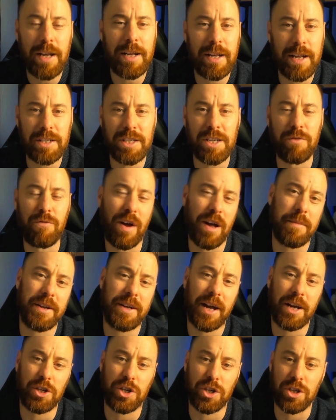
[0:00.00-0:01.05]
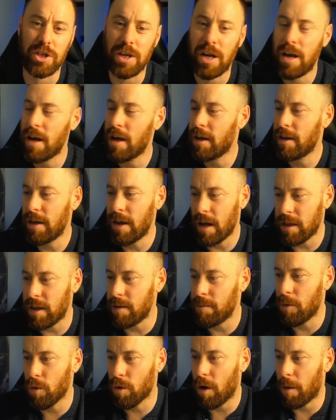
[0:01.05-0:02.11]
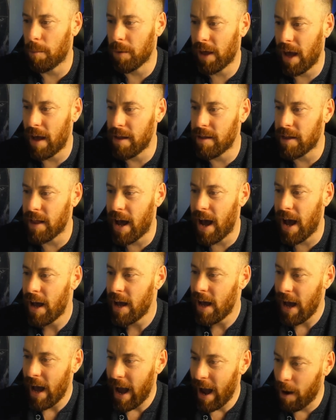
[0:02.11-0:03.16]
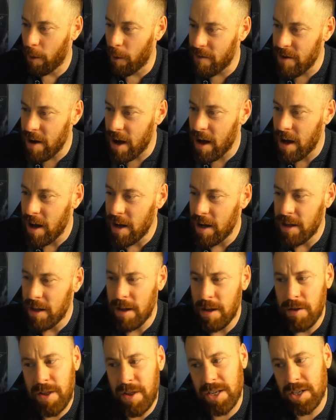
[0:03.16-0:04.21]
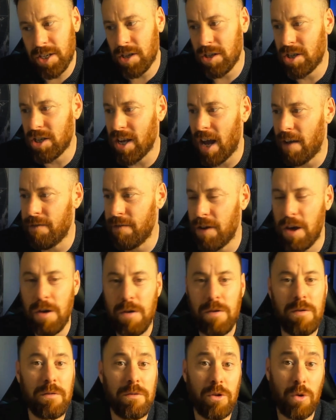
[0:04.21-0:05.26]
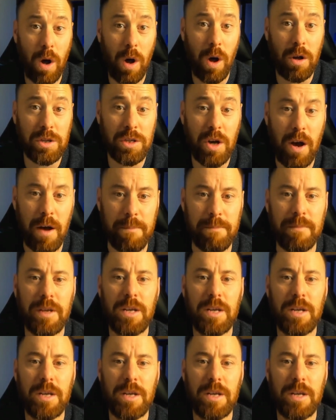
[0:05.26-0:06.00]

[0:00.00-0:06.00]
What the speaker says: LinkedIn recommendations. Nothing more complicated than that. However, this could save you quite a lot of time.